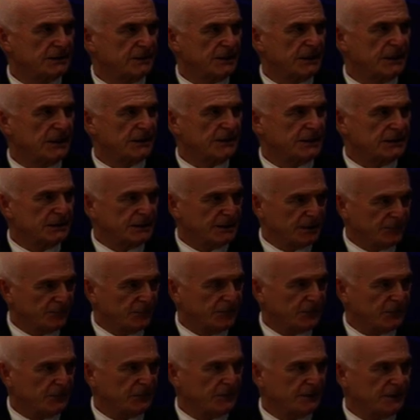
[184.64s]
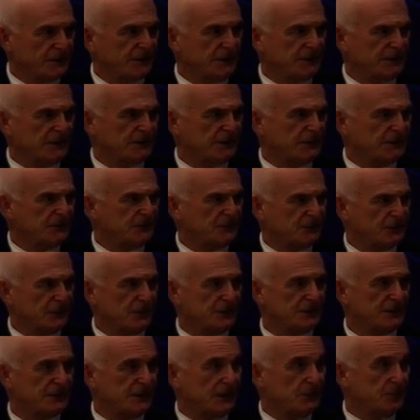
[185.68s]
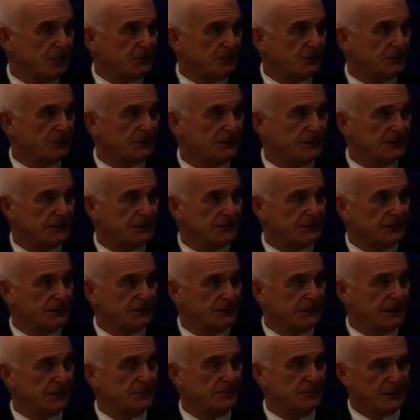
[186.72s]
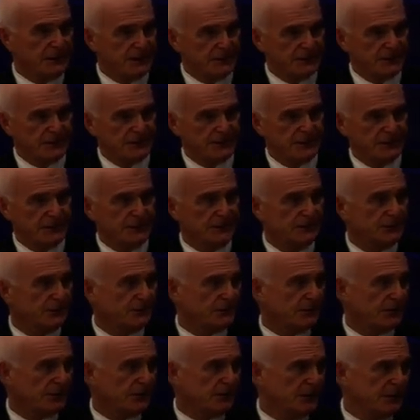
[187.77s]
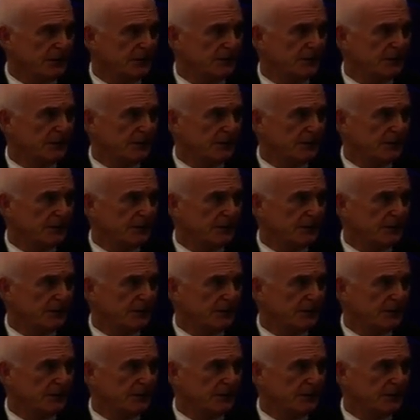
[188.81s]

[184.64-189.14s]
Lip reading: made several initiatives, for example, this 10 billion tree tsunami